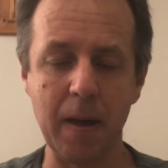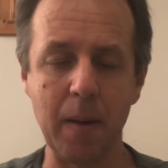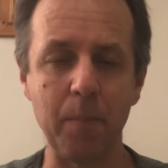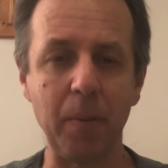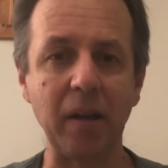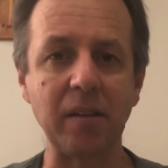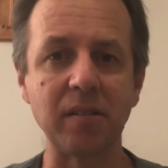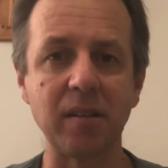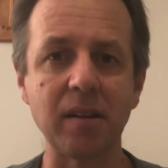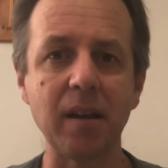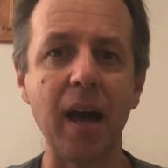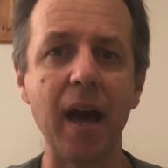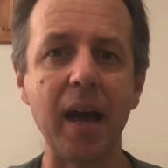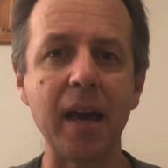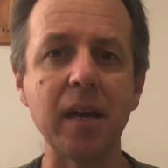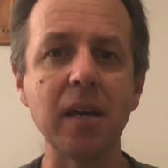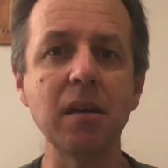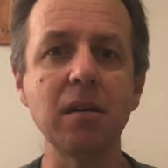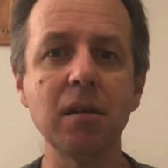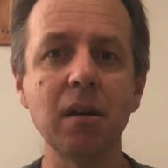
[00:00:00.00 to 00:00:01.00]
But
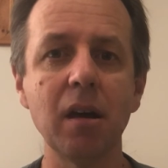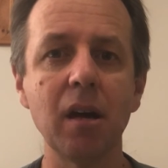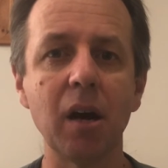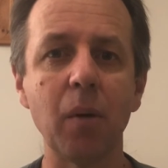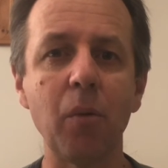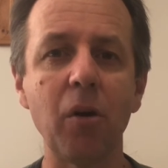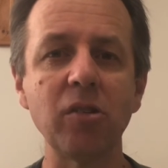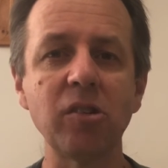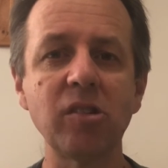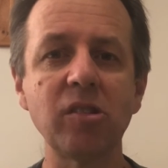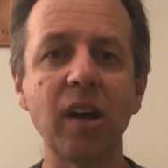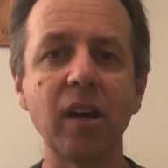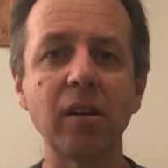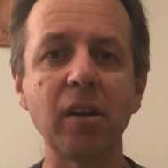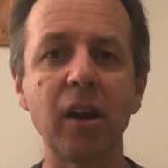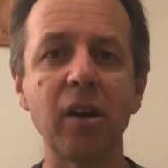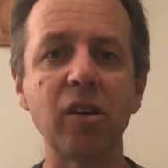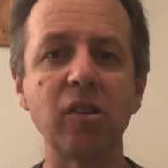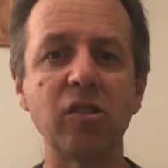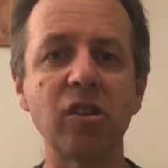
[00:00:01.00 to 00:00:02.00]
today, I want us to take
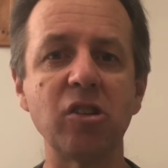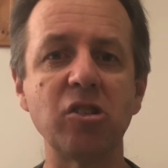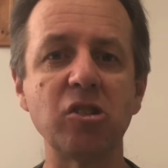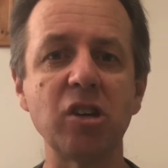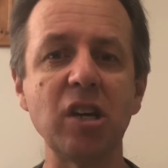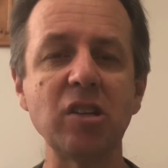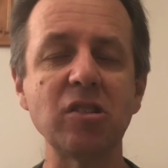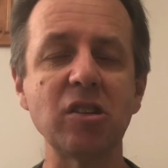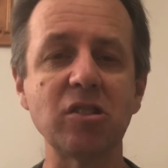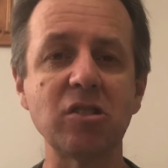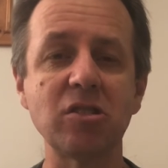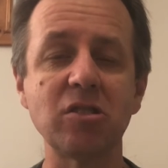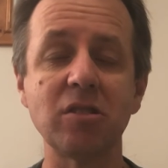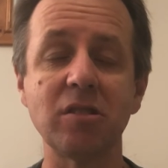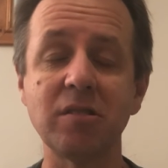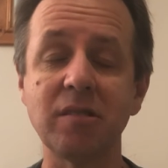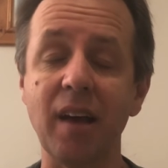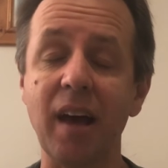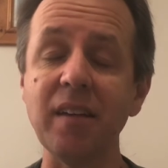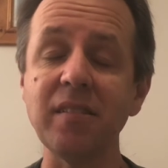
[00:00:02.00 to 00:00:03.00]
notice that Jesus
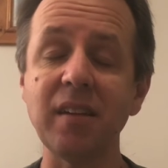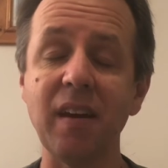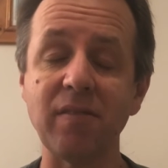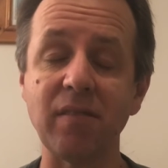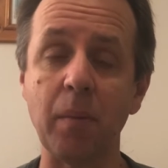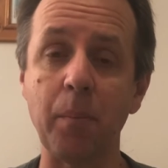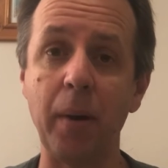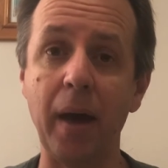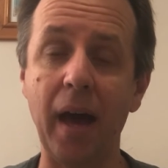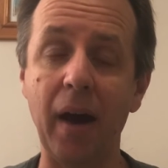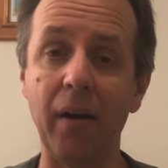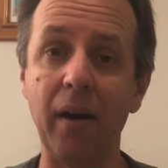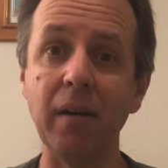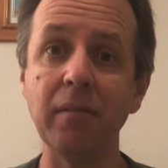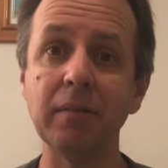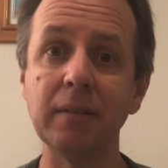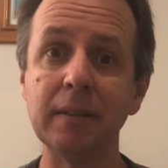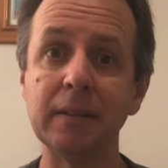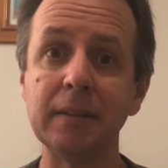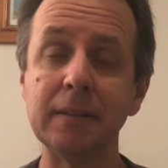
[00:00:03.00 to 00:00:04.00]
does have the power.